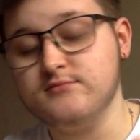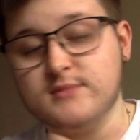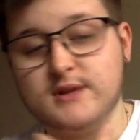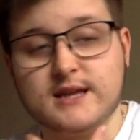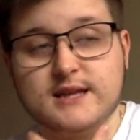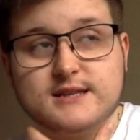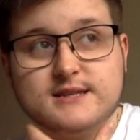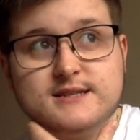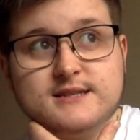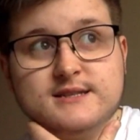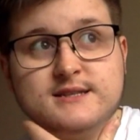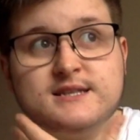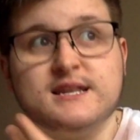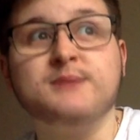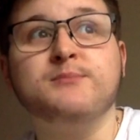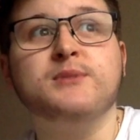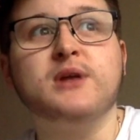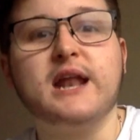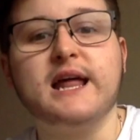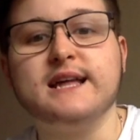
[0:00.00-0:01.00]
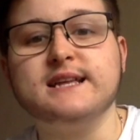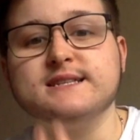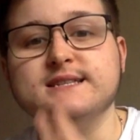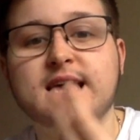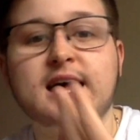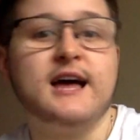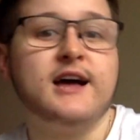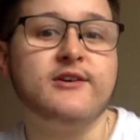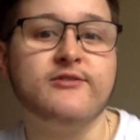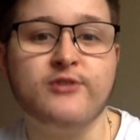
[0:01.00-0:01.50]
it stimulates
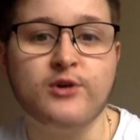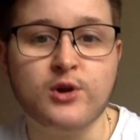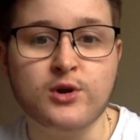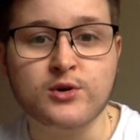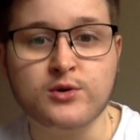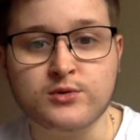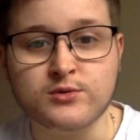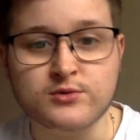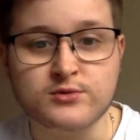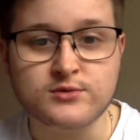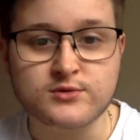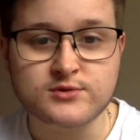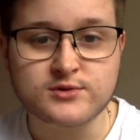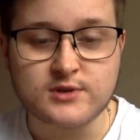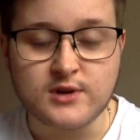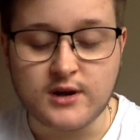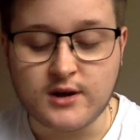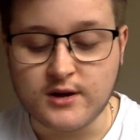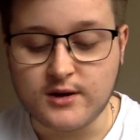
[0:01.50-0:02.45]
hair follicles,